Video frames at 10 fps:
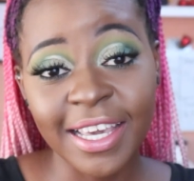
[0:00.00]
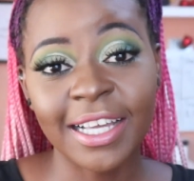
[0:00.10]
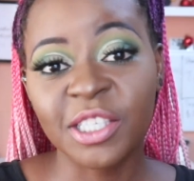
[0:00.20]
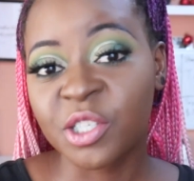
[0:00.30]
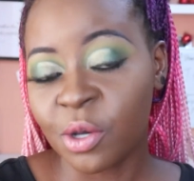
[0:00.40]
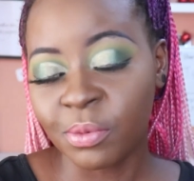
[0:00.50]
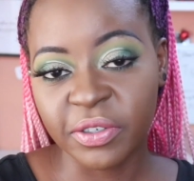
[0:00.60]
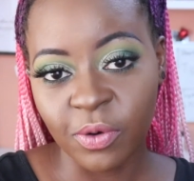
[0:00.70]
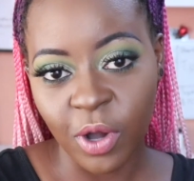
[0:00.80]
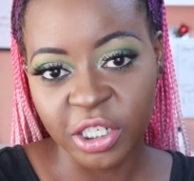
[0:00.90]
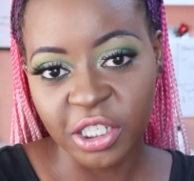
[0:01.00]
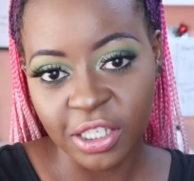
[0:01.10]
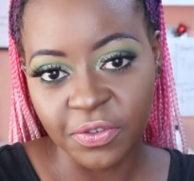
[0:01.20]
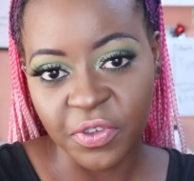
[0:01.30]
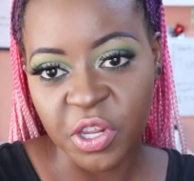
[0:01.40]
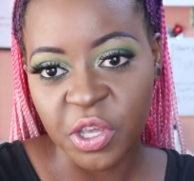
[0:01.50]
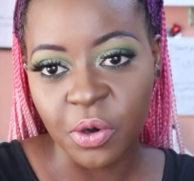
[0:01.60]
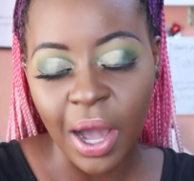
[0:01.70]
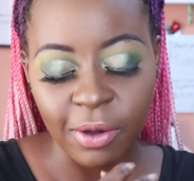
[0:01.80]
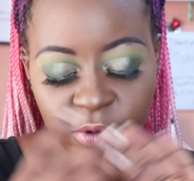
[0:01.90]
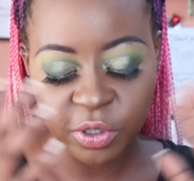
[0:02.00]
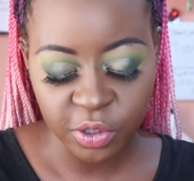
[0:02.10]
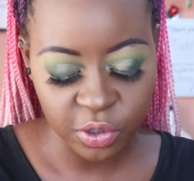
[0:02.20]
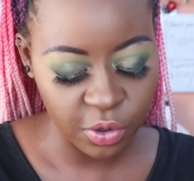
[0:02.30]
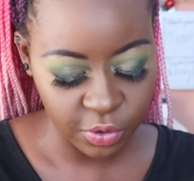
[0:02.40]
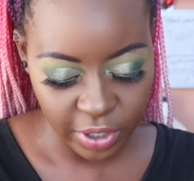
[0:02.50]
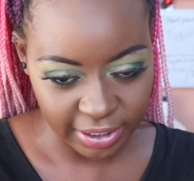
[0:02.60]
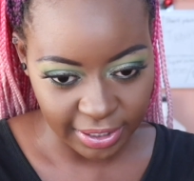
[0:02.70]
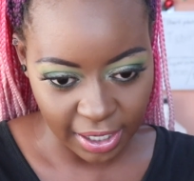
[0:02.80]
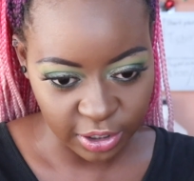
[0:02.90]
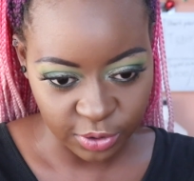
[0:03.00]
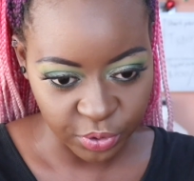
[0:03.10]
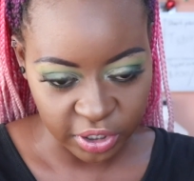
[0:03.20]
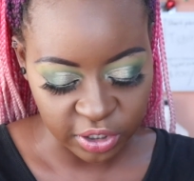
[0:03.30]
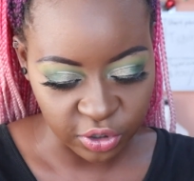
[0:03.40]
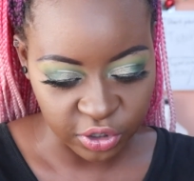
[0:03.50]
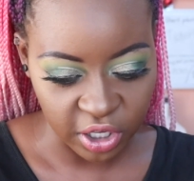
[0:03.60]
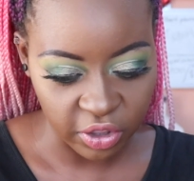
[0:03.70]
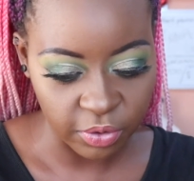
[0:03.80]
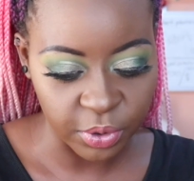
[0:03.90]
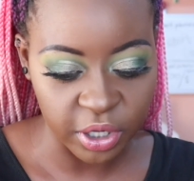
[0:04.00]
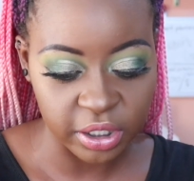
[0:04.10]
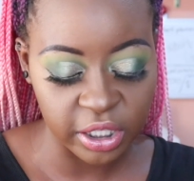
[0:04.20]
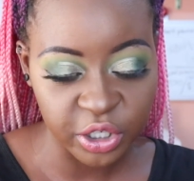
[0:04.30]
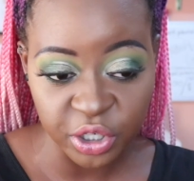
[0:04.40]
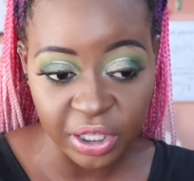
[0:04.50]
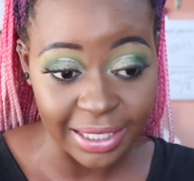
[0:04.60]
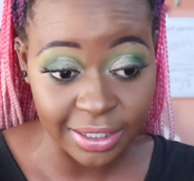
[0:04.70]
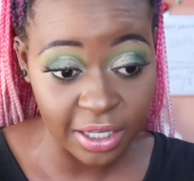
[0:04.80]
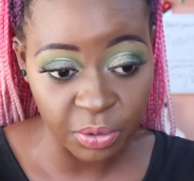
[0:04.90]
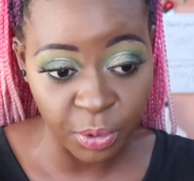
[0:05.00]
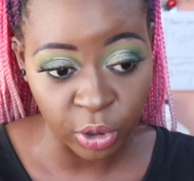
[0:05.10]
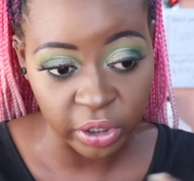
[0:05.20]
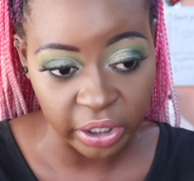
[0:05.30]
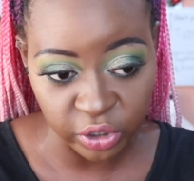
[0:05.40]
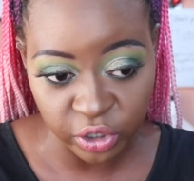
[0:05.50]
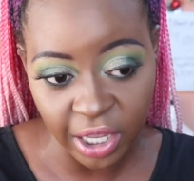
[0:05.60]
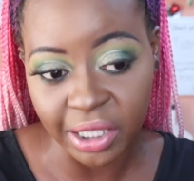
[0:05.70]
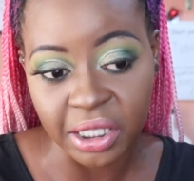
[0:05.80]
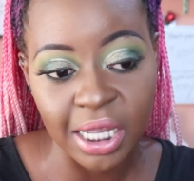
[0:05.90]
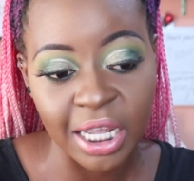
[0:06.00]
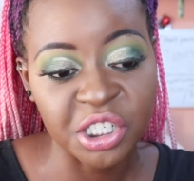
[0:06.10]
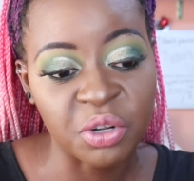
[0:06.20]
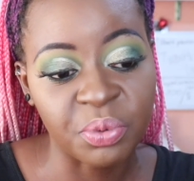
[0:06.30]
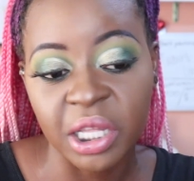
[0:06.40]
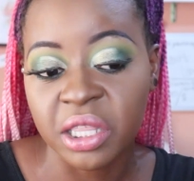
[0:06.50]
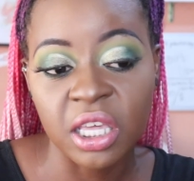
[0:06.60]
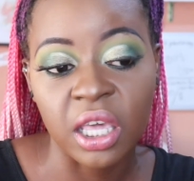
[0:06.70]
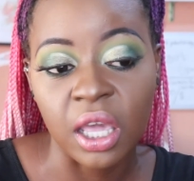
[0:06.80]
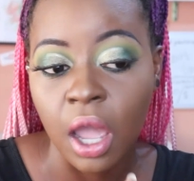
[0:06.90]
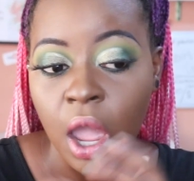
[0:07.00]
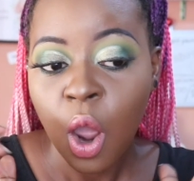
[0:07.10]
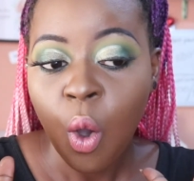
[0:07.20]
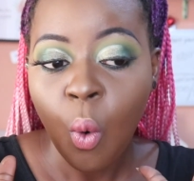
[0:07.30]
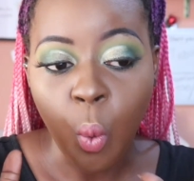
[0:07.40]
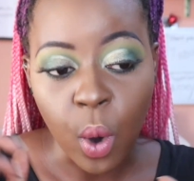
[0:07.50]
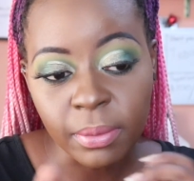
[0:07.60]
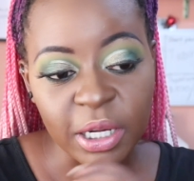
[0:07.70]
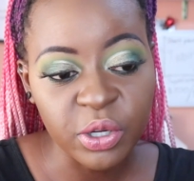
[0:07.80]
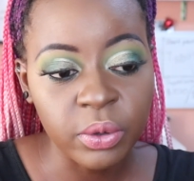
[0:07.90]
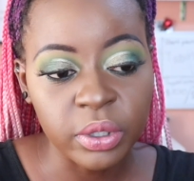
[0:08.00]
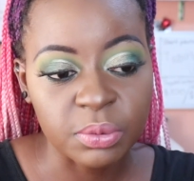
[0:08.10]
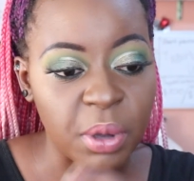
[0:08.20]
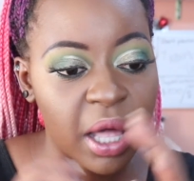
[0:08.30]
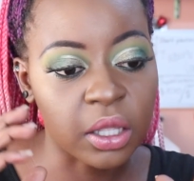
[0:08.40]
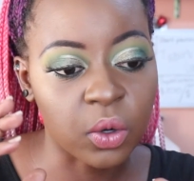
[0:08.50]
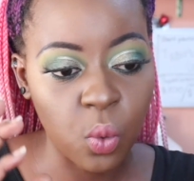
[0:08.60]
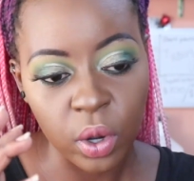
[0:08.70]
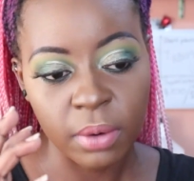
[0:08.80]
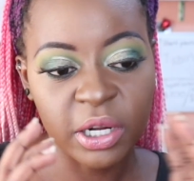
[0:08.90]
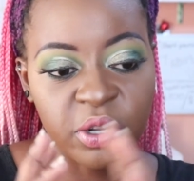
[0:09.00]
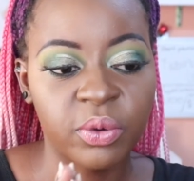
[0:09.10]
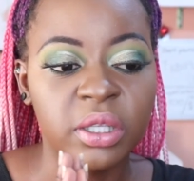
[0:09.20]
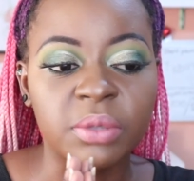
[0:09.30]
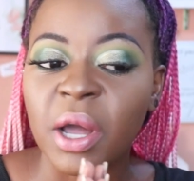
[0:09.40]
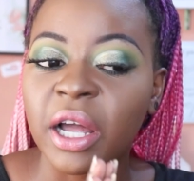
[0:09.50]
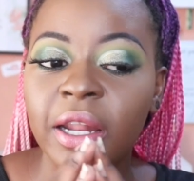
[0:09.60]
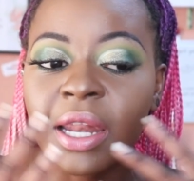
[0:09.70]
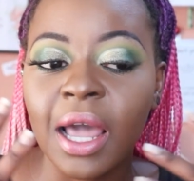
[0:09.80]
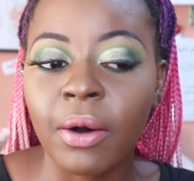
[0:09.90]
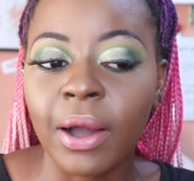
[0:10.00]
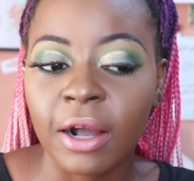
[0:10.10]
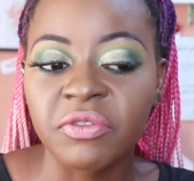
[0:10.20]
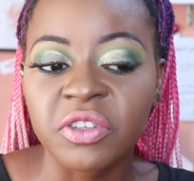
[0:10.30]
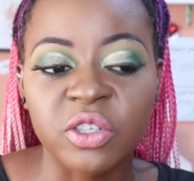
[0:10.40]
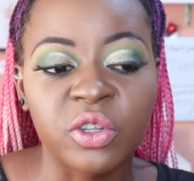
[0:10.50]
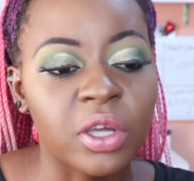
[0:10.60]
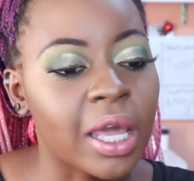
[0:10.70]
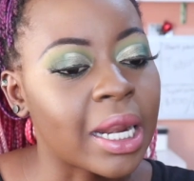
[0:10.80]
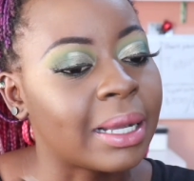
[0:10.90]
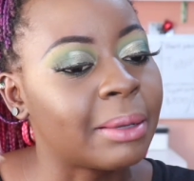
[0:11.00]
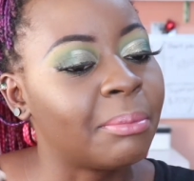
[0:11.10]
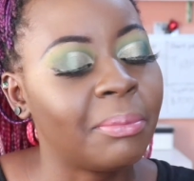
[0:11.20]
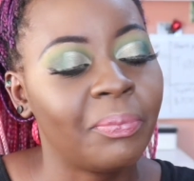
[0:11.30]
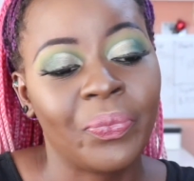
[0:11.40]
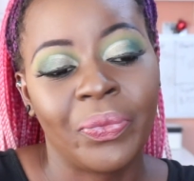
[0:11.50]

you guys so much for watching this video. I was so excited to put this look together because literally I stayed up all night looking at this eyeshadow palette thinking, what am I doing with this palette? What am I doing with this palette? And now I have this look and I am